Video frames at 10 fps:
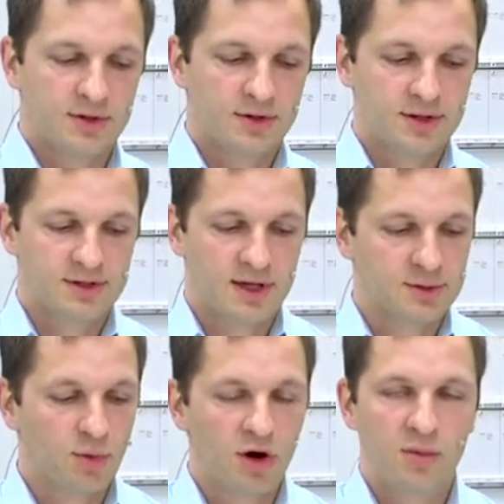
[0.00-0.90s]
a
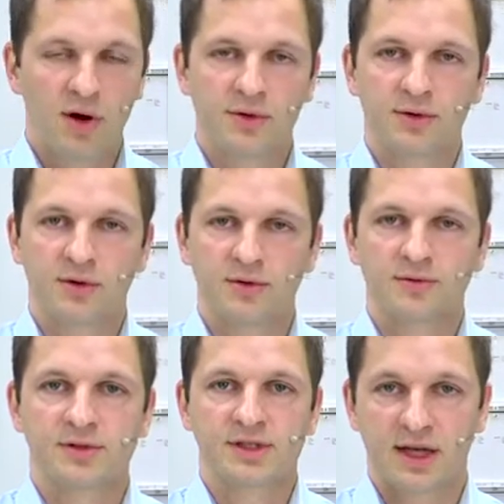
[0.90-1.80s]
small amount
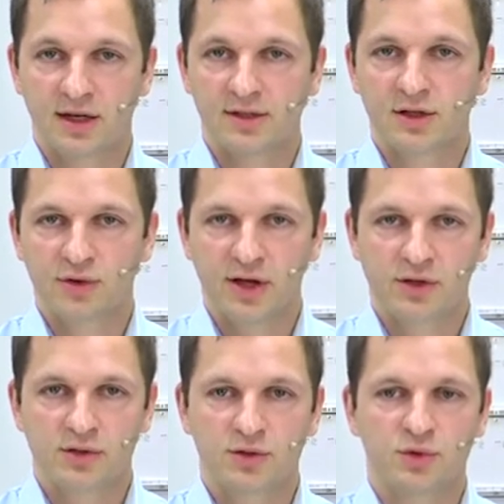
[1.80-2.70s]
of standard
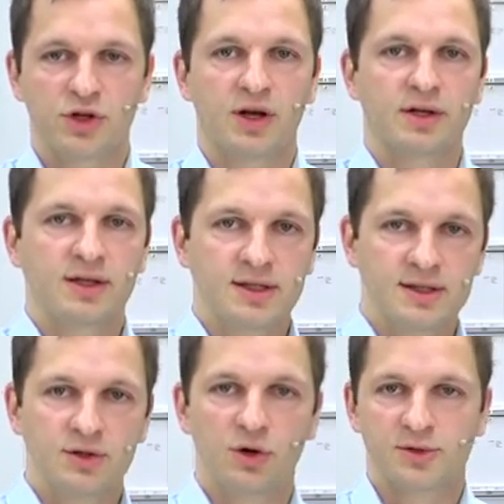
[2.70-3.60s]
situations which are
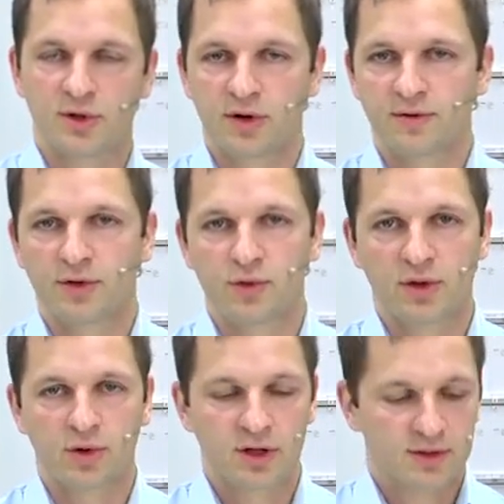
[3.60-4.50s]
easy to observe in the
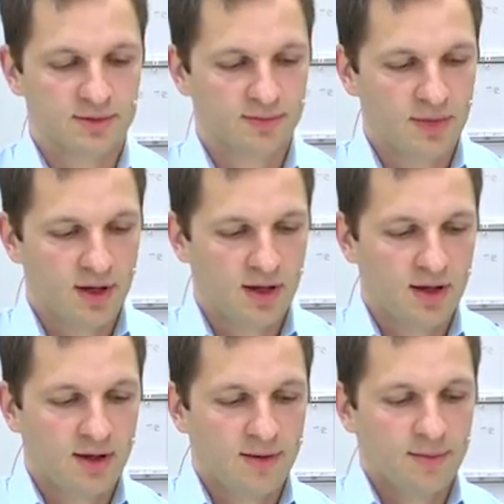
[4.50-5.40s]
real world,
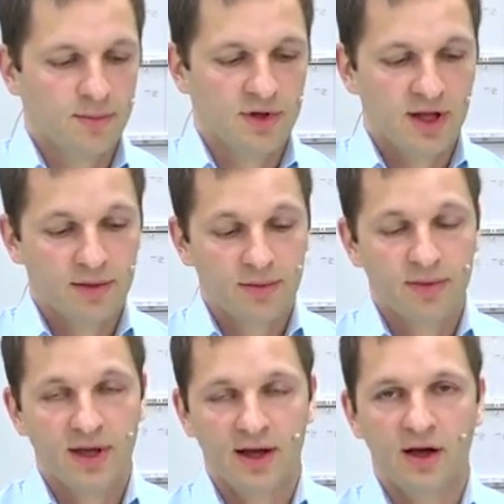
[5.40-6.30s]
but then
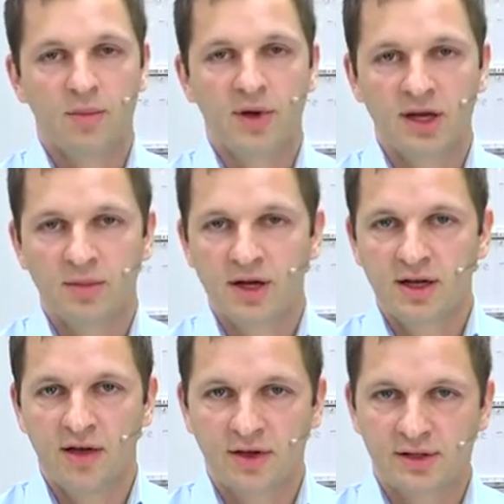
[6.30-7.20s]
there are many,
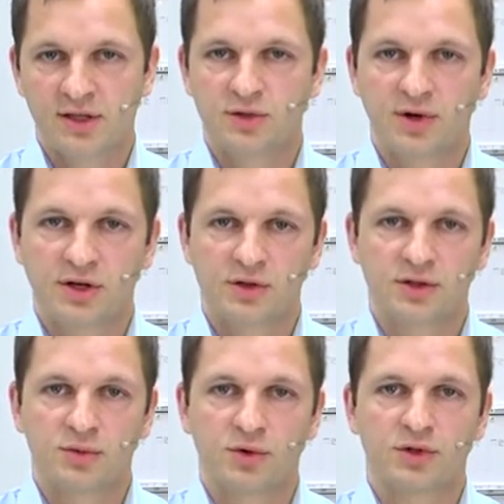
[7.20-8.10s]
many other
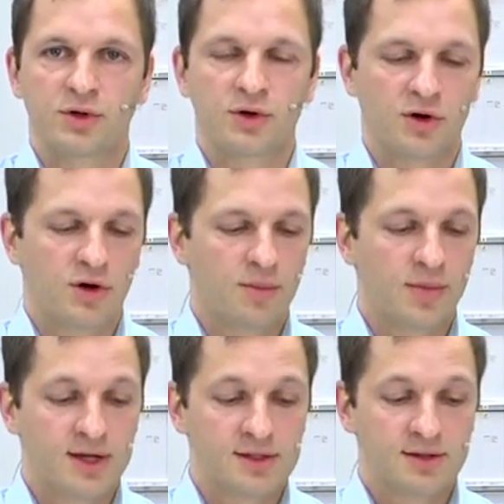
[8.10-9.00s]
situations which occur
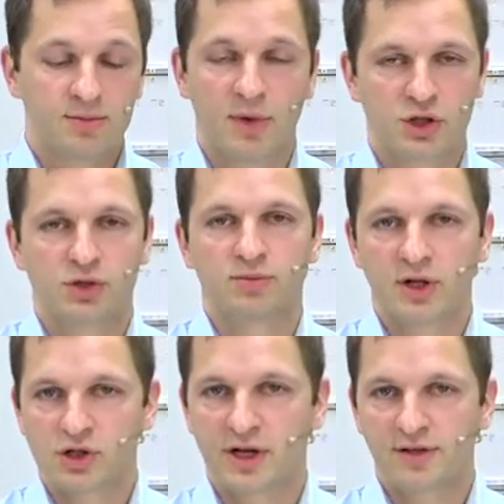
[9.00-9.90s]
mass, much,
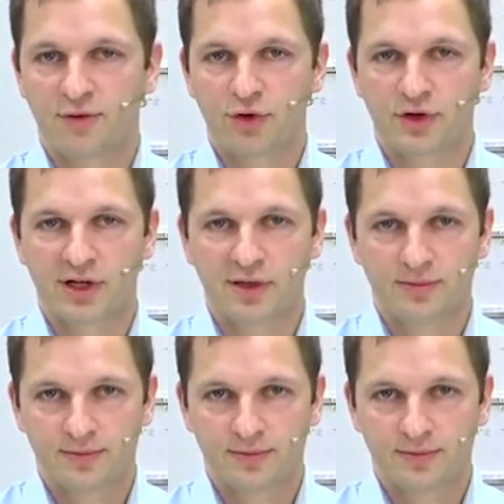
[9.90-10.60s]
much less frequently.